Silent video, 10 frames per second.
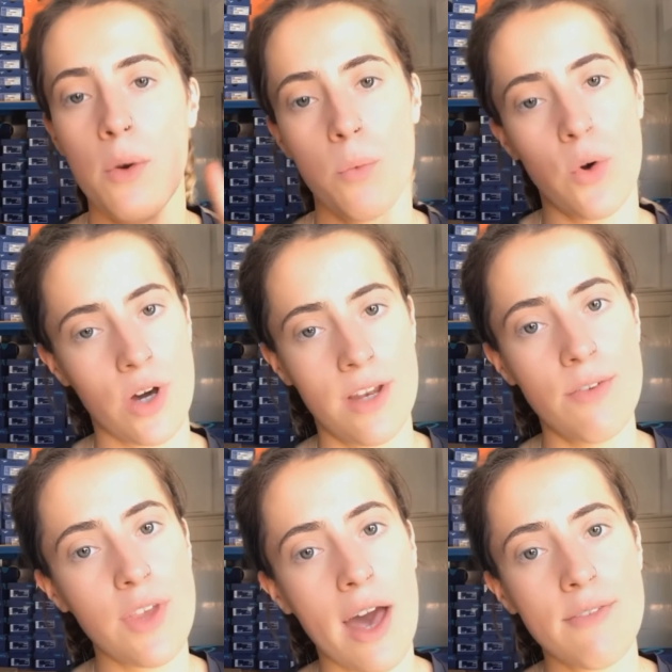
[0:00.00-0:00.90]
what kind
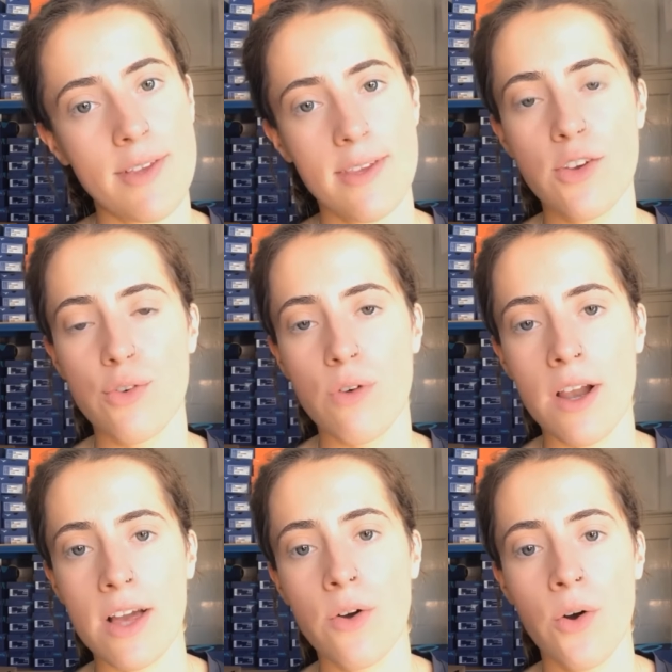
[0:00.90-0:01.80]
of surfaces you're
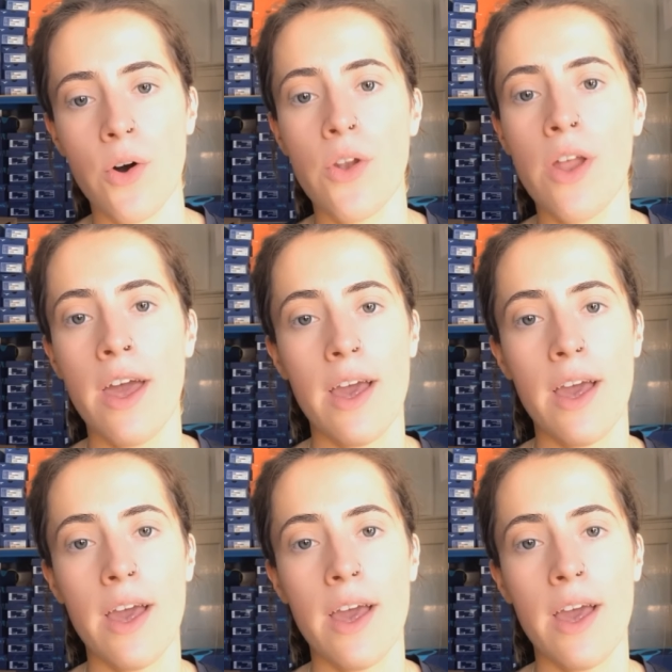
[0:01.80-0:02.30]
running on,